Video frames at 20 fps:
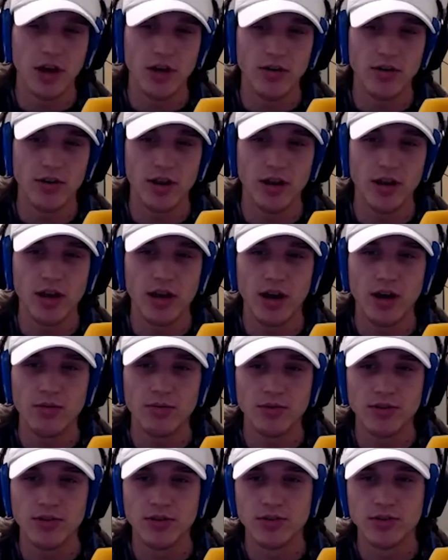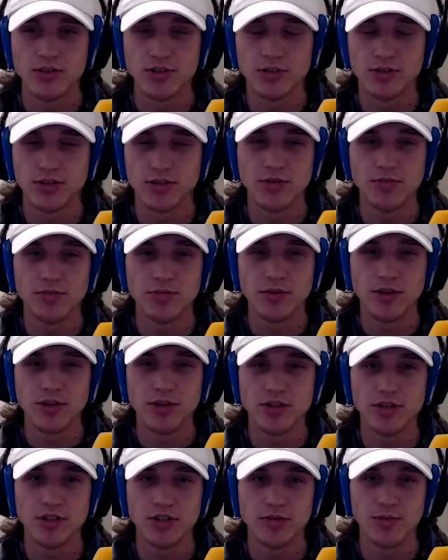out and hang out with those street
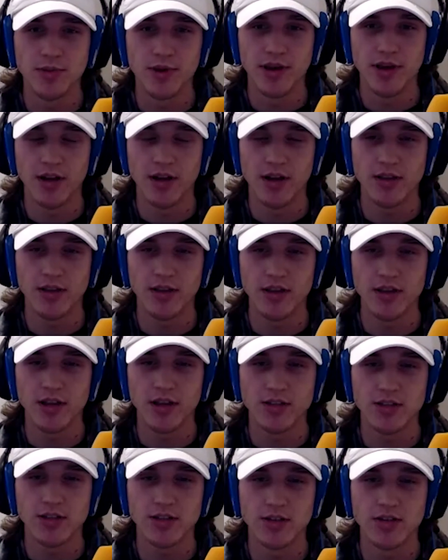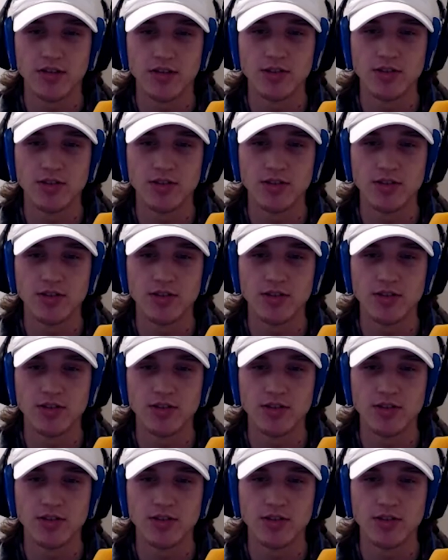preachers, man. I think that's a good